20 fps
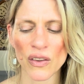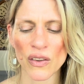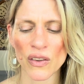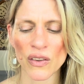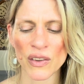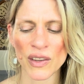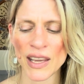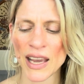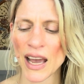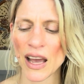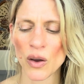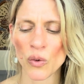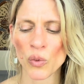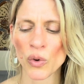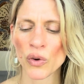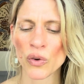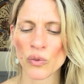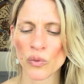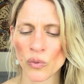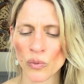yeah,
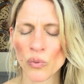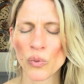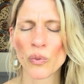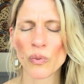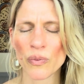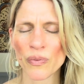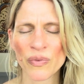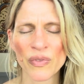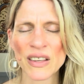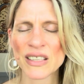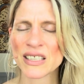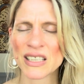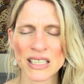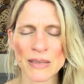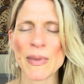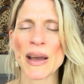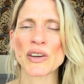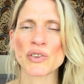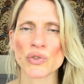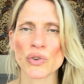this is
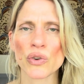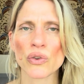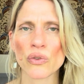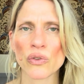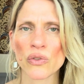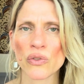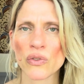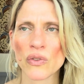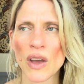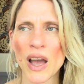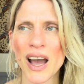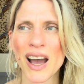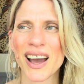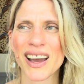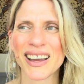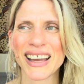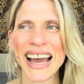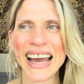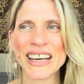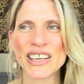my truth.
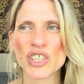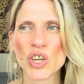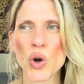I